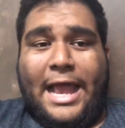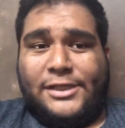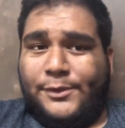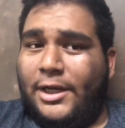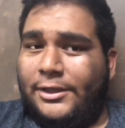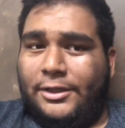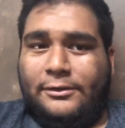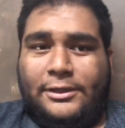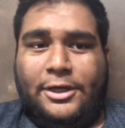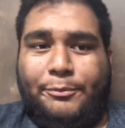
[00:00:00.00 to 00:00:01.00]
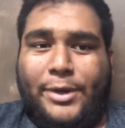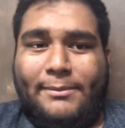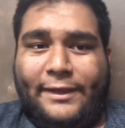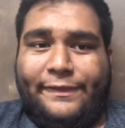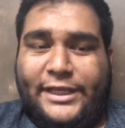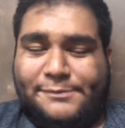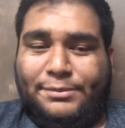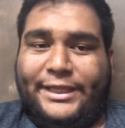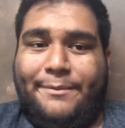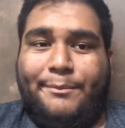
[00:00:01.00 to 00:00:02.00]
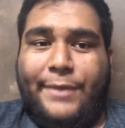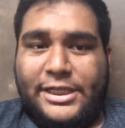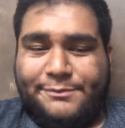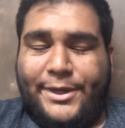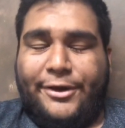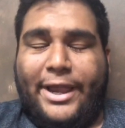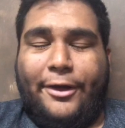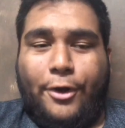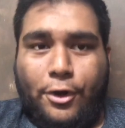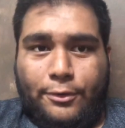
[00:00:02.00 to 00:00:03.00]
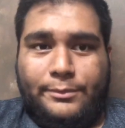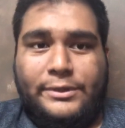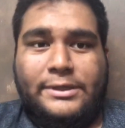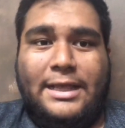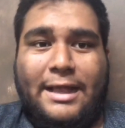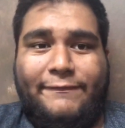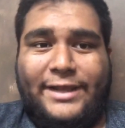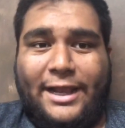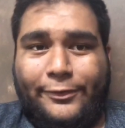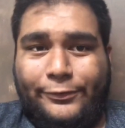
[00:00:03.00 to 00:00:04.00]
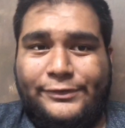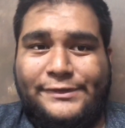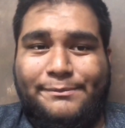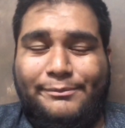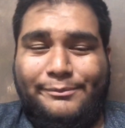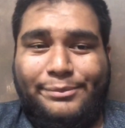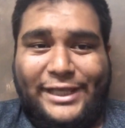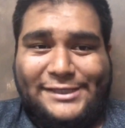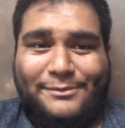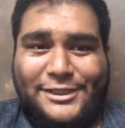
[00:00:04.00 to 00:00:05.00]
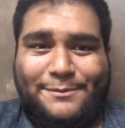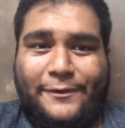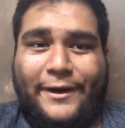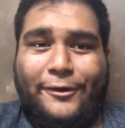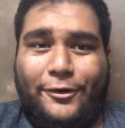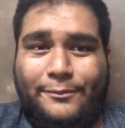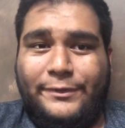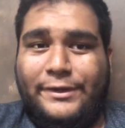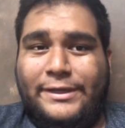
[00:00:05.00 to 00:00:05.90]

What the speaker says: As we all know, you know, Puebla does play much better at home. Veracruz plays much better at home.